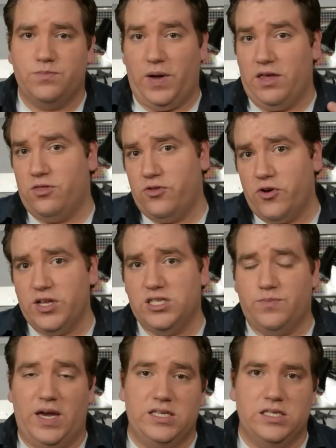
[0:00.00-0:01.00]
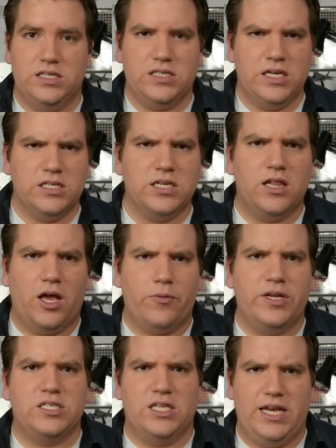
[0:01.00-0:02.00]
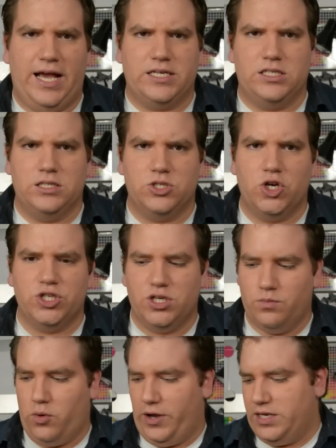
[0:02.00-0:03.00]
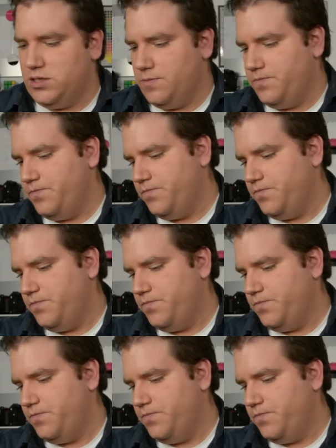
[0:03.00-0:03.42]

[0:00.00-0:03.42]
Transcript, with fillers: by thirty spaces until I reach the next insertion point.